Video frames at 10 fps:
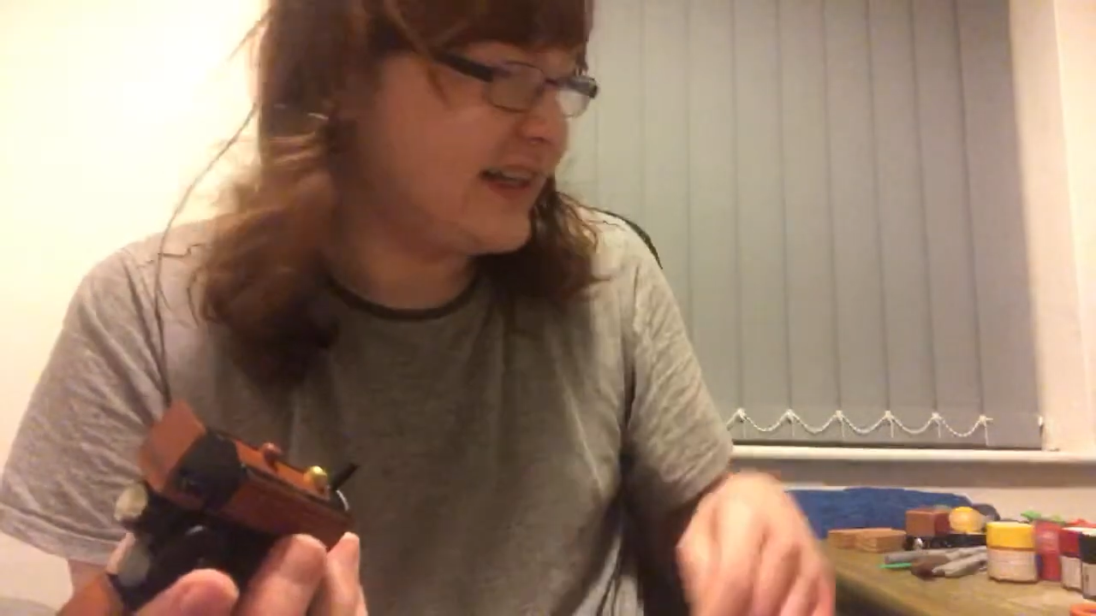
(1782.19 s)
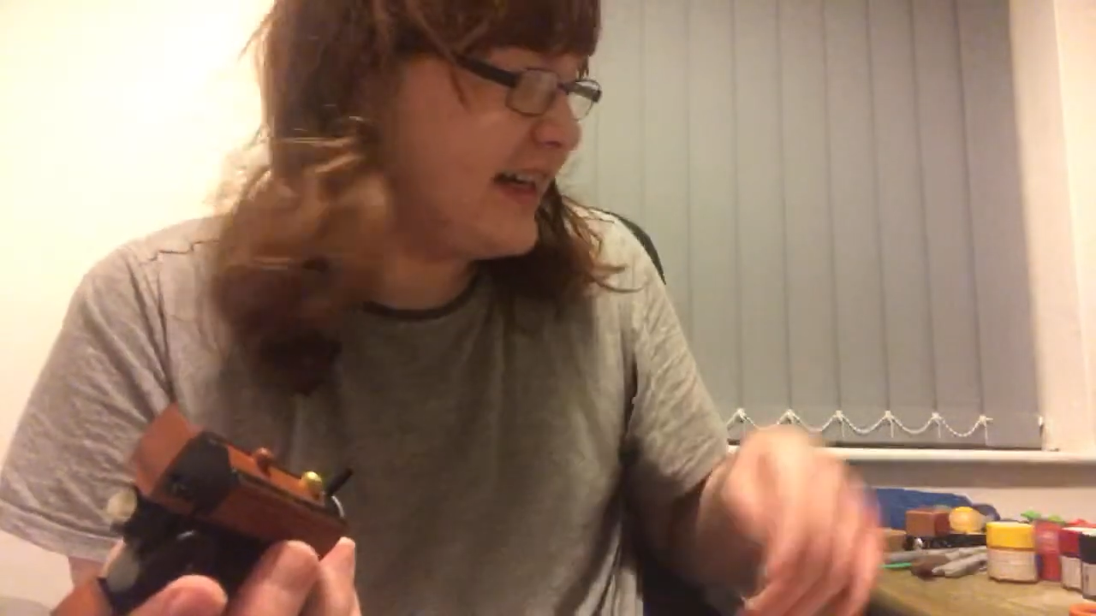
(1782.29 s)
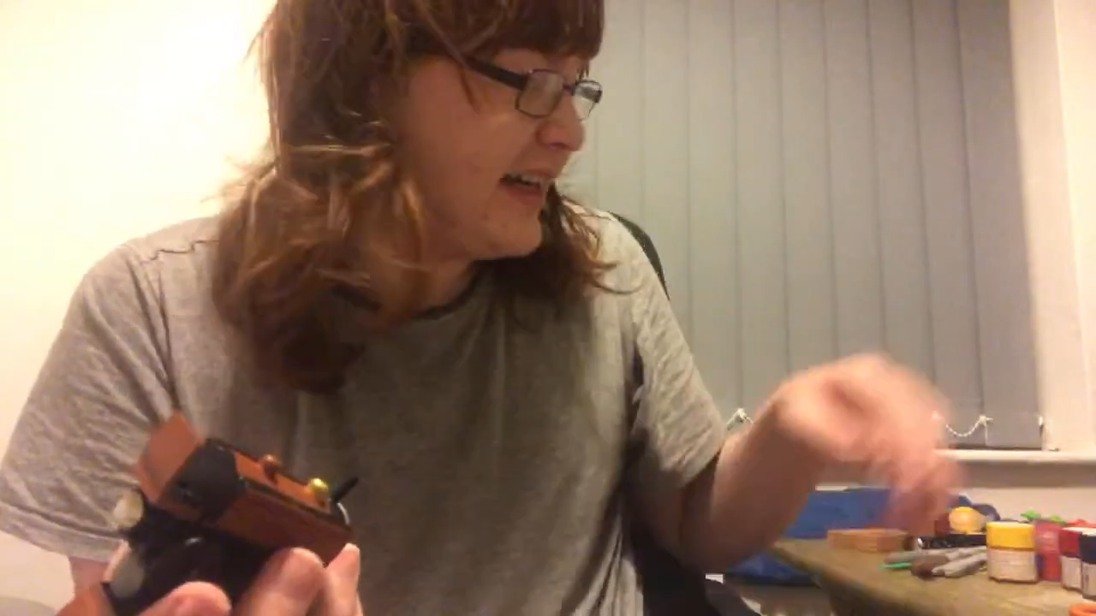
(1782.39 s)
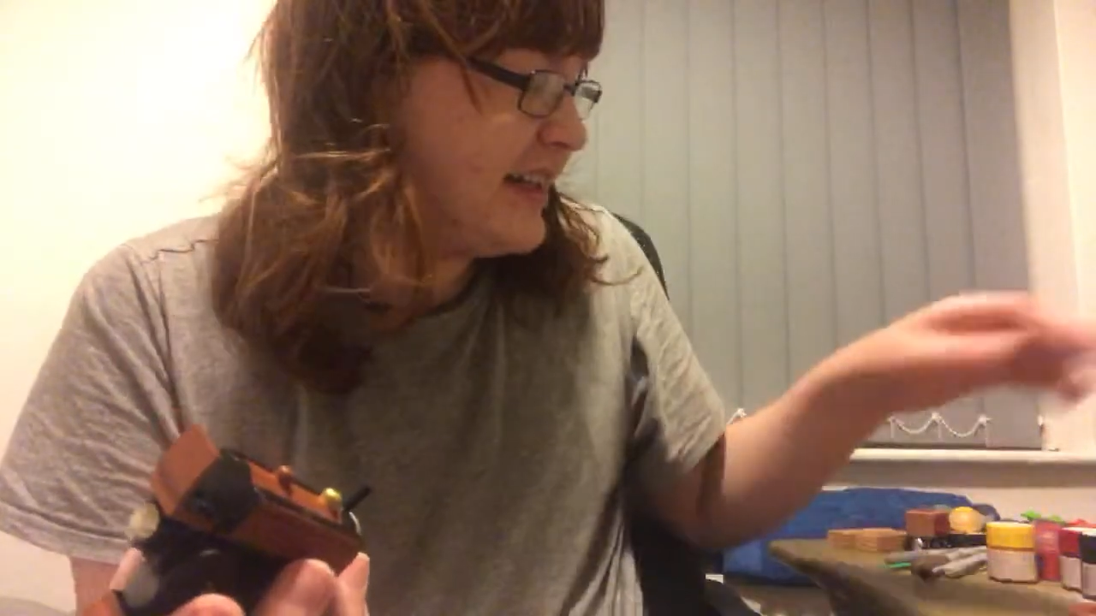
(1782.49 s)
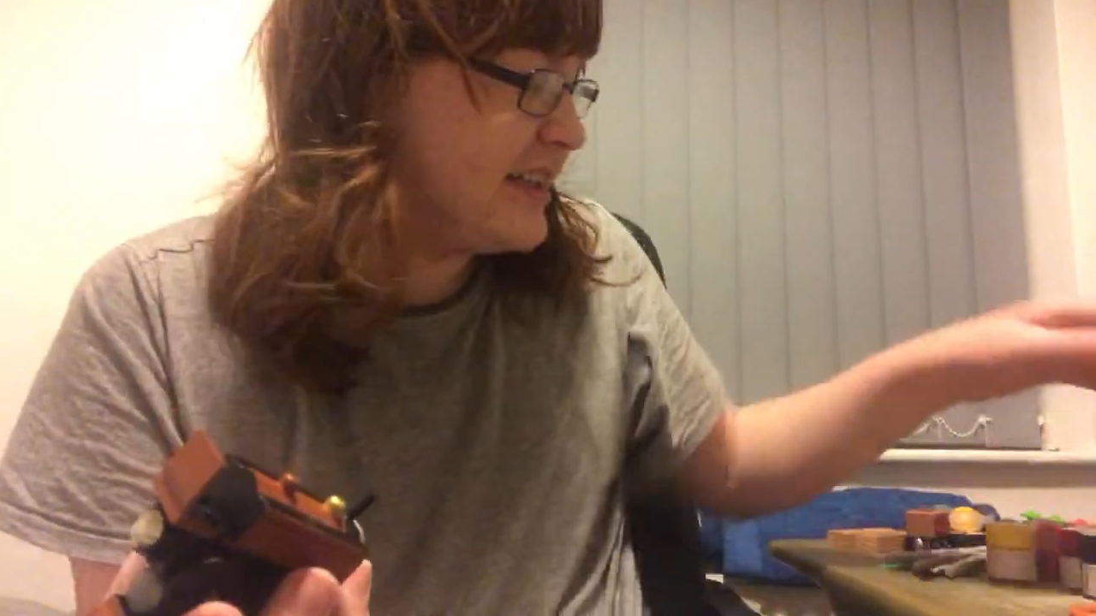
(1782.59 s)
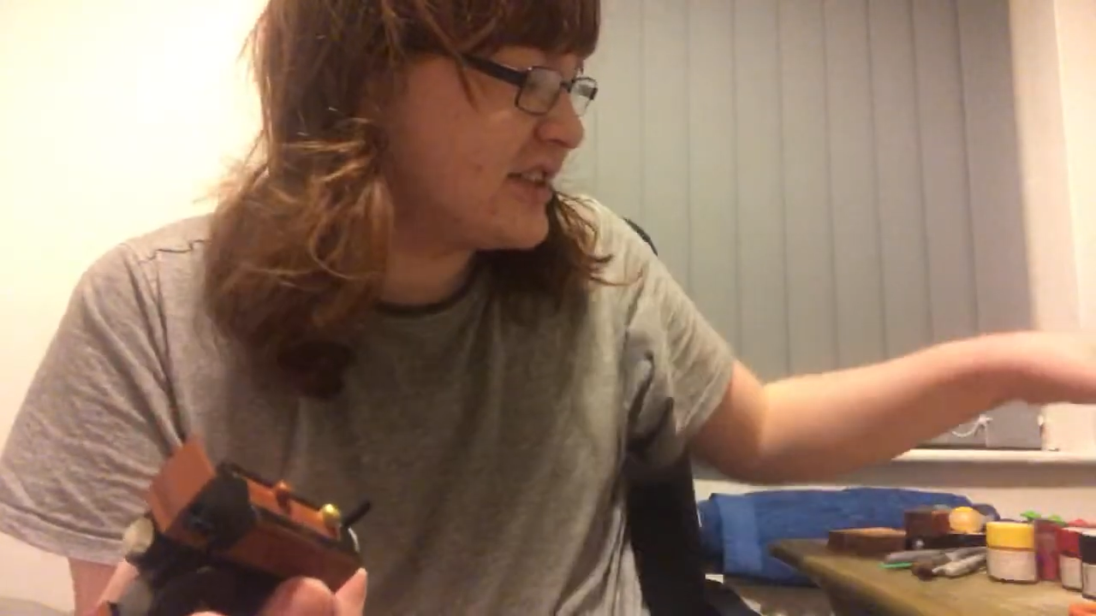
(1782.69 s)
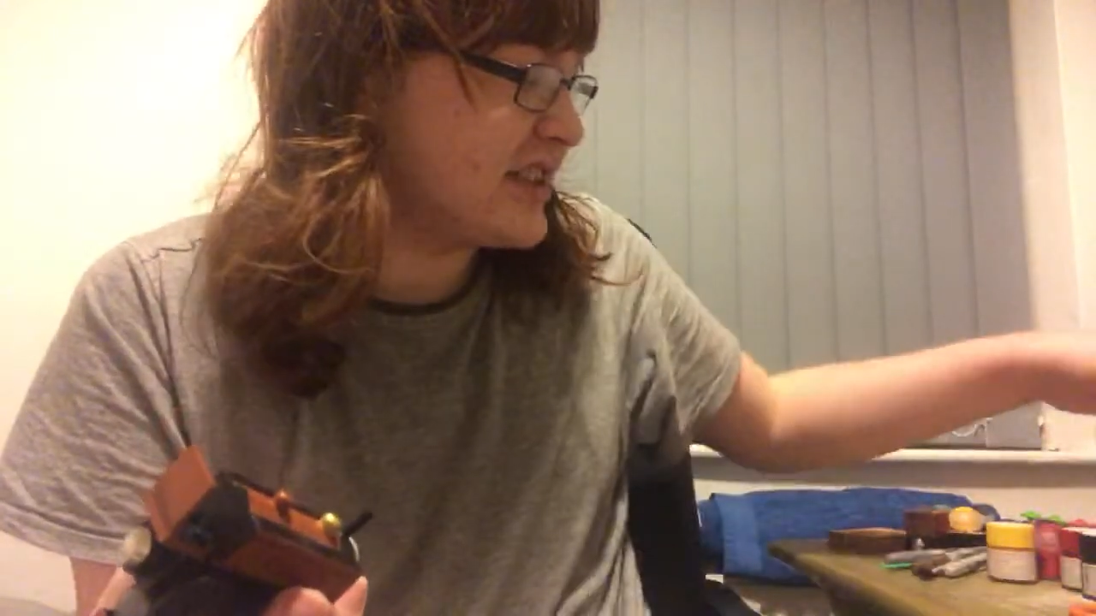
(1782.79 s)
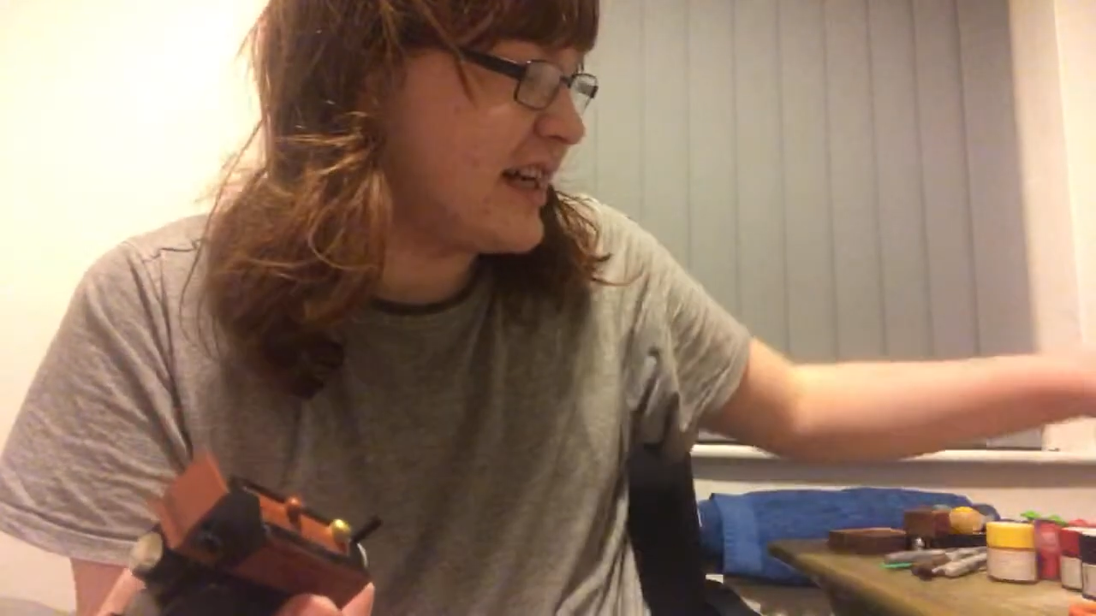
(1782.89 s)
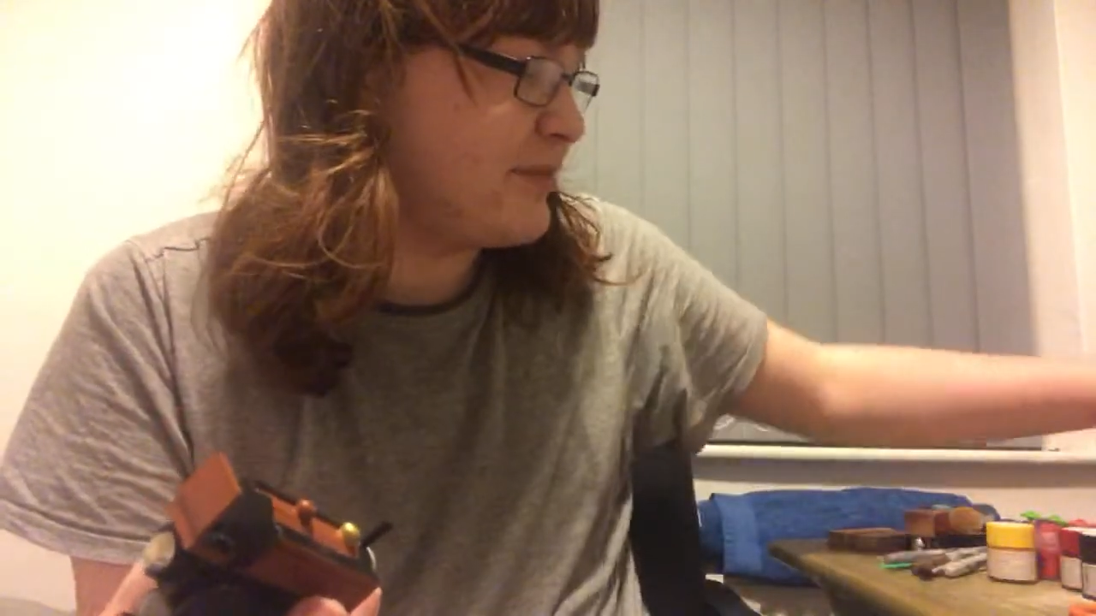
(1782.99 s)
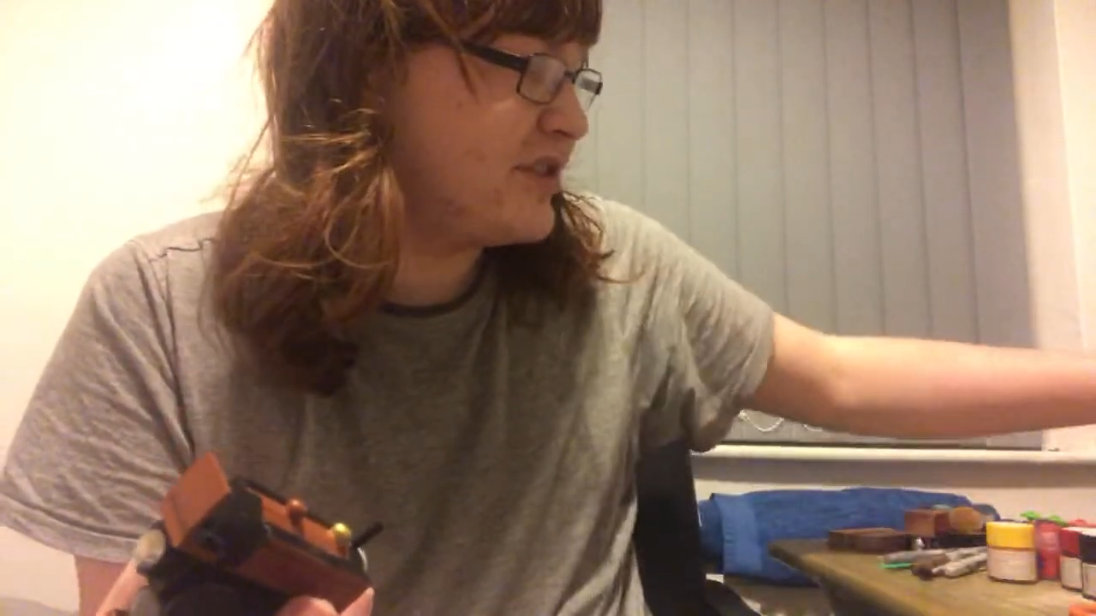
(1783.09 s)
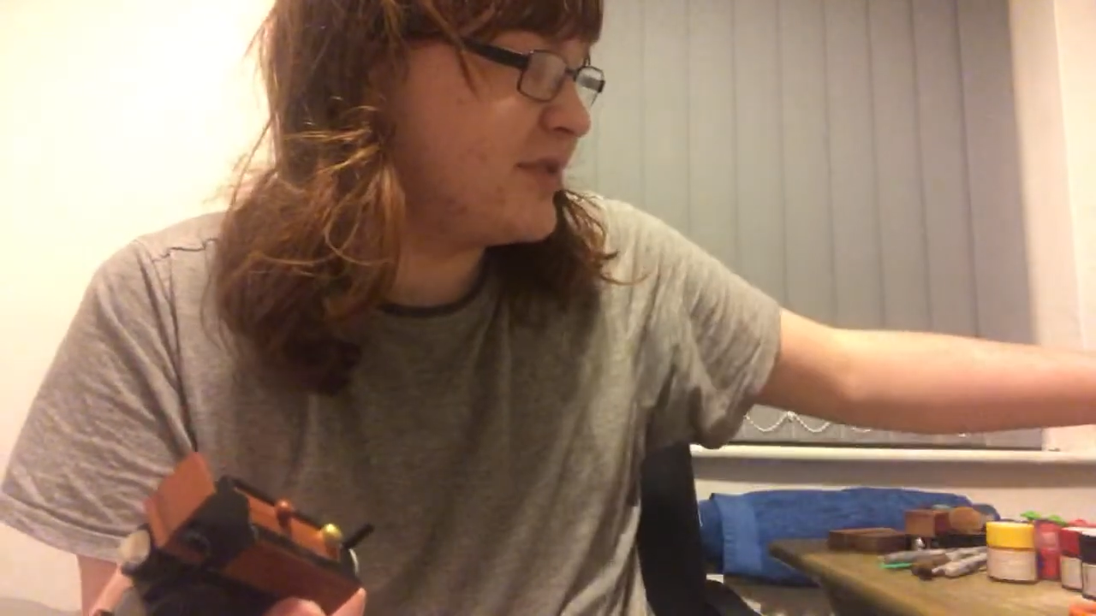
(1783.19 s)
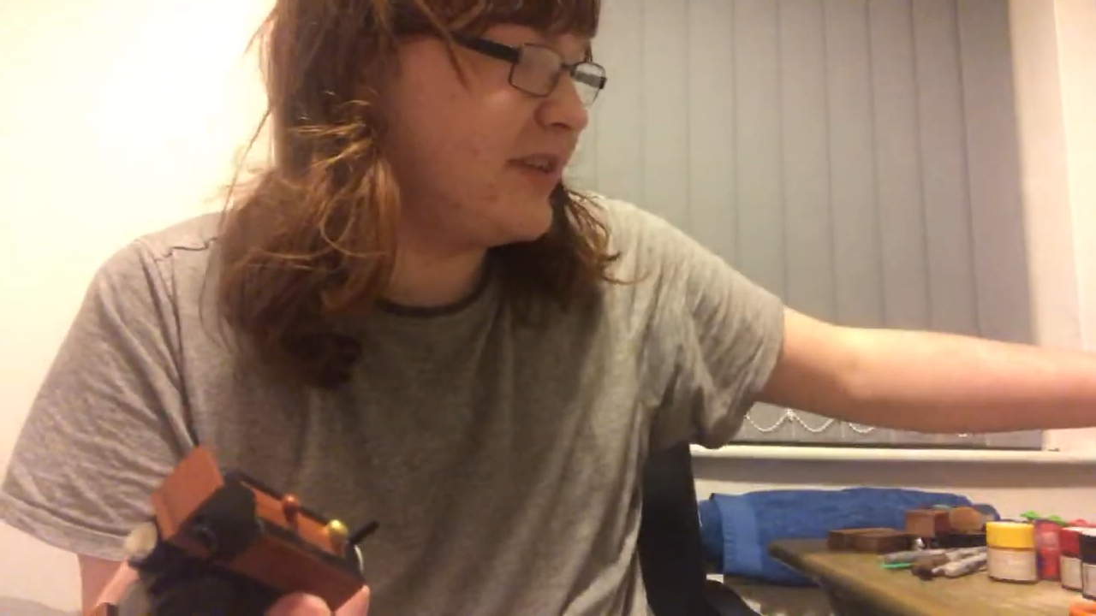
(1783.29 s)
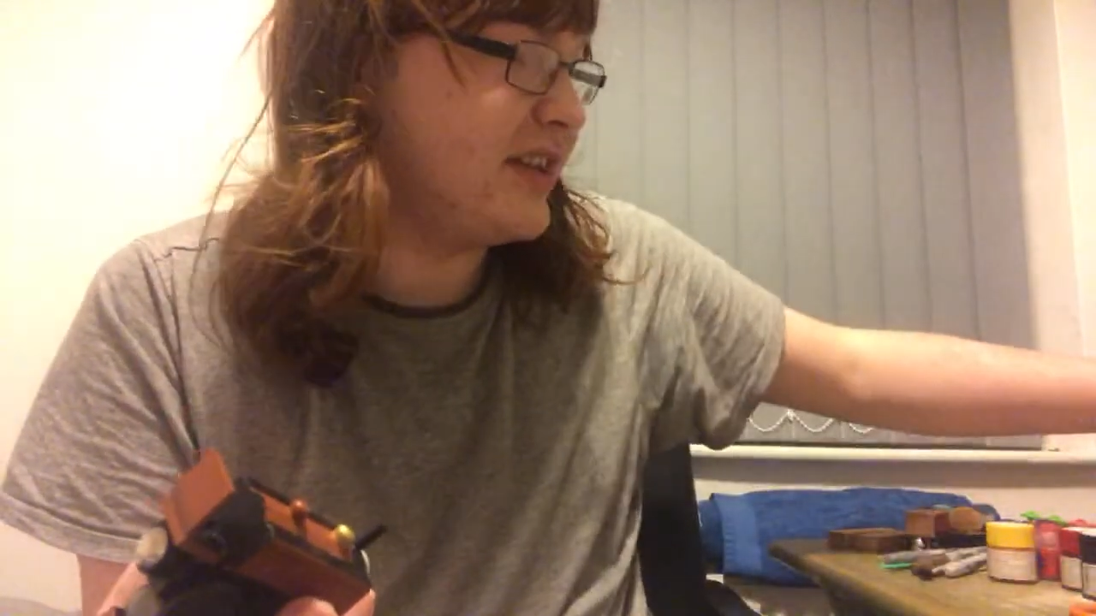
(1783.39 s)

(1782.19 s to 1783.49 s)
hey, there just happens to be